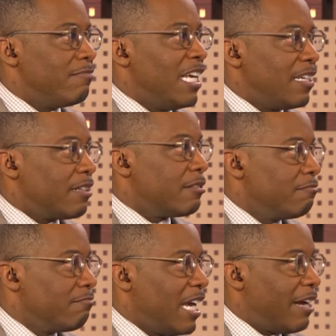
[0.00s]
naked.
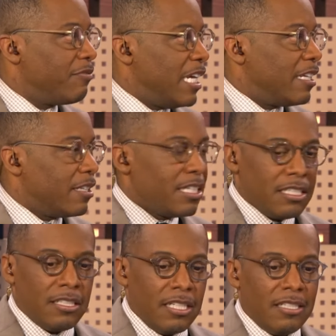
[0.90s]
Half naked.
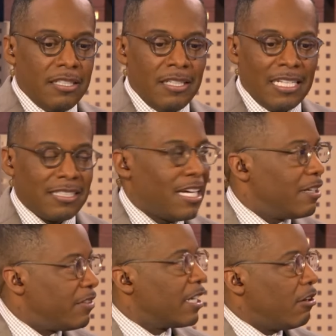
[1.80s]
He. That's
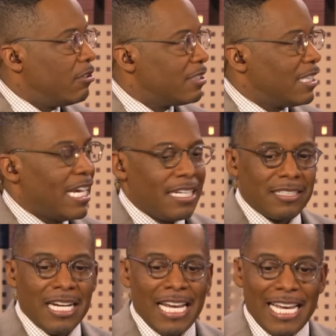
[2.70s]
kind of like on stage.